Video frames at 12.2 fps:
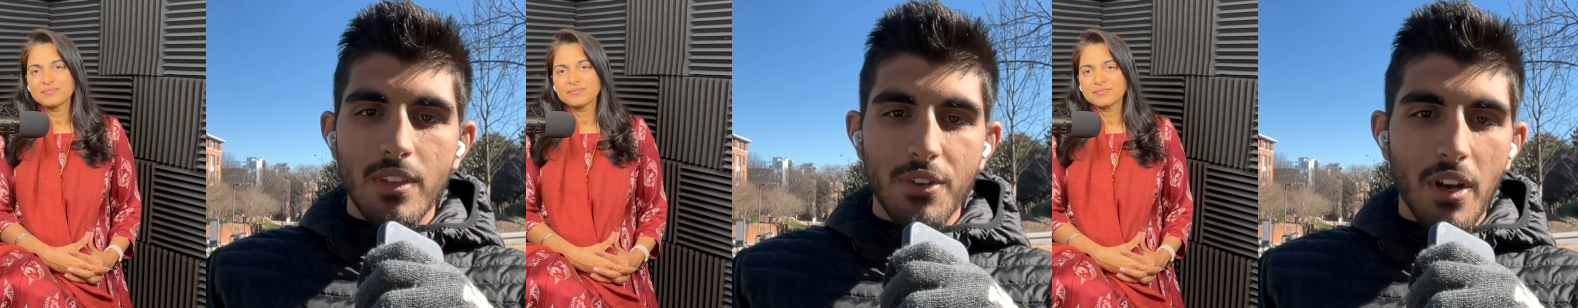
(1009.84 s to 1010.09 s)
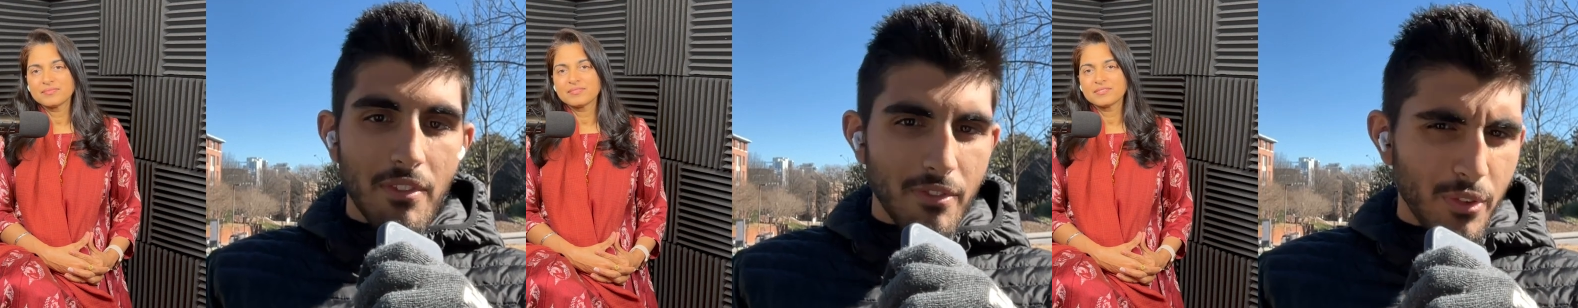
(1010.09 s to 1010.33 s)

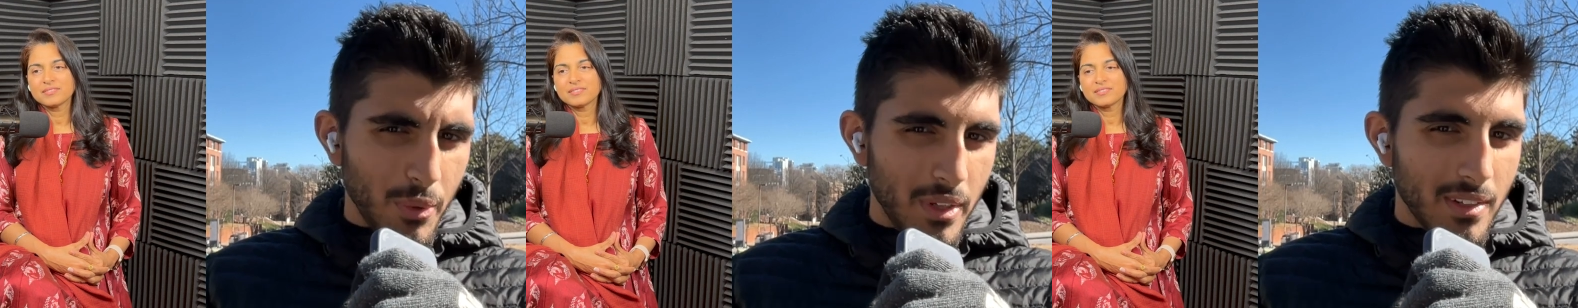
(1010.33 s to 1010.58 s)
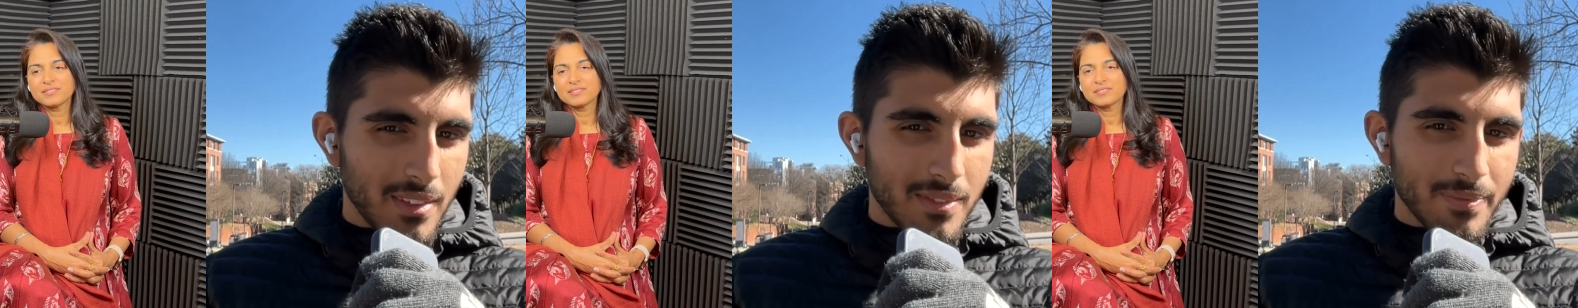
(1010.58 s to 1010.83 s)
Speaker 1: you're not
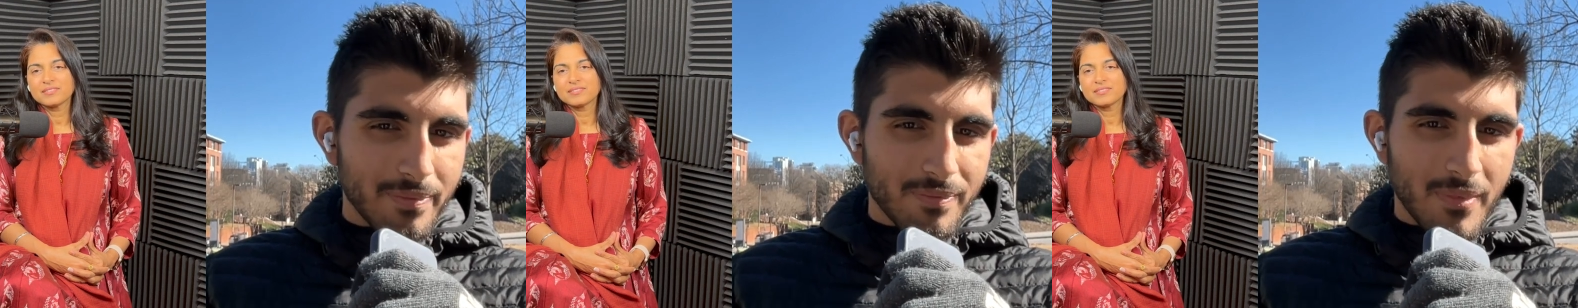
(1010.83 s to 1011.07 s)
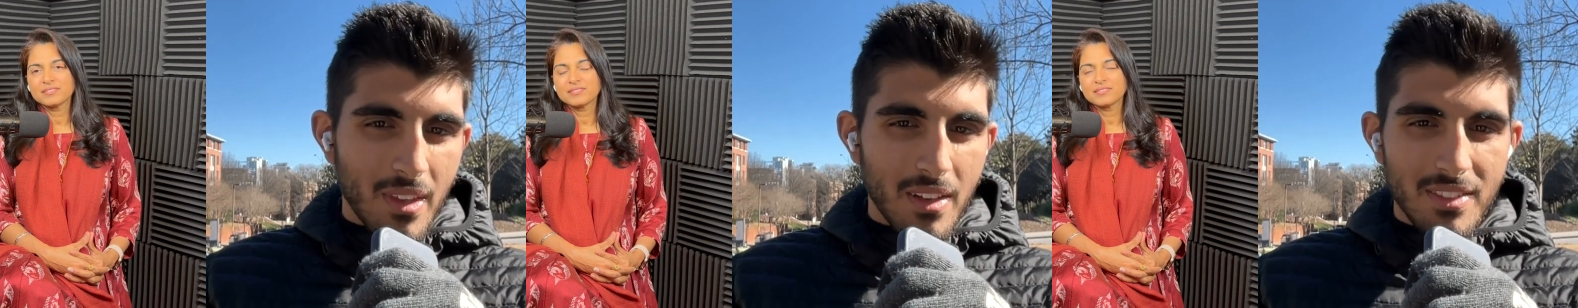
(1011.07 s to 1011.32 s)
fluent.
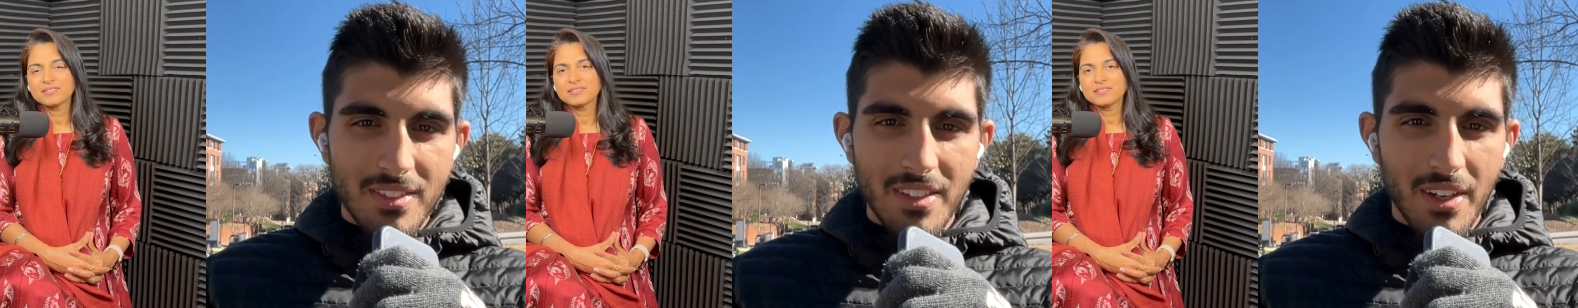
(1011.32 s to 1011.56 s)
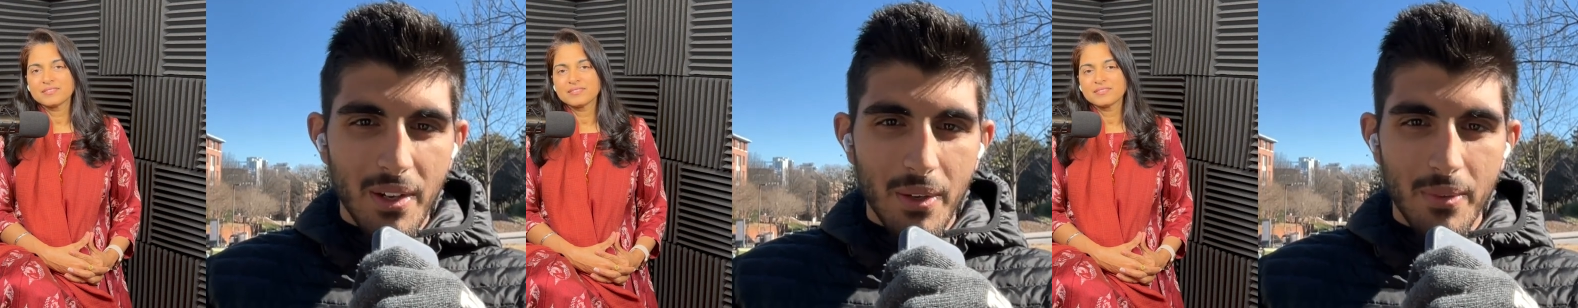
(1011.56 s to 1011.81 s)

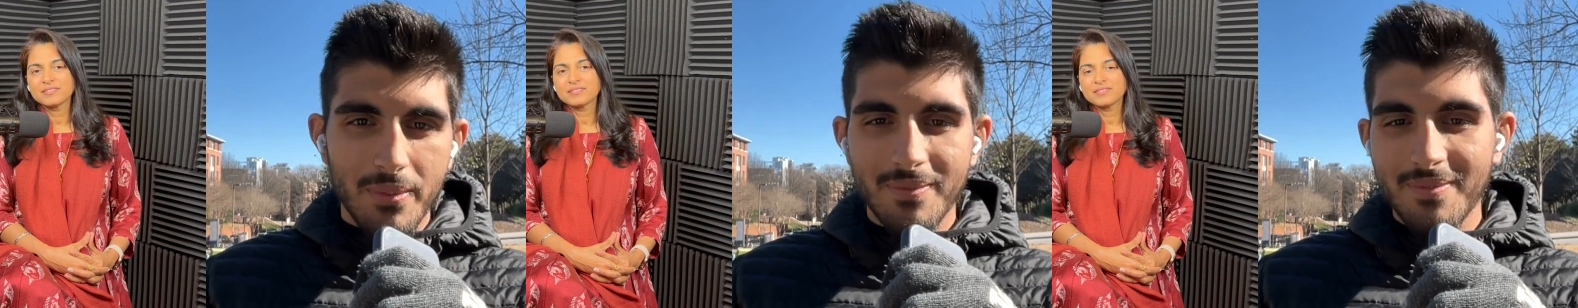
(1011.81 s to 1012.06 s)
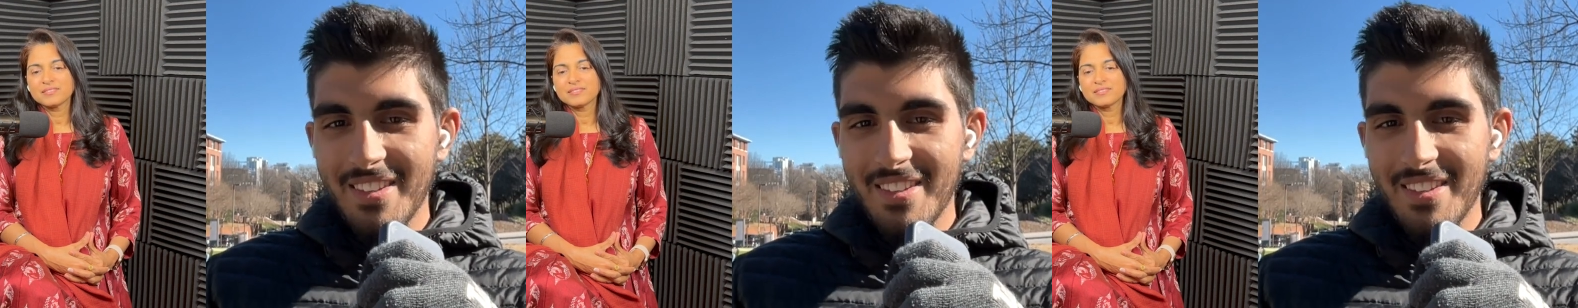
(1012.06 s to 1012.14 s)
So,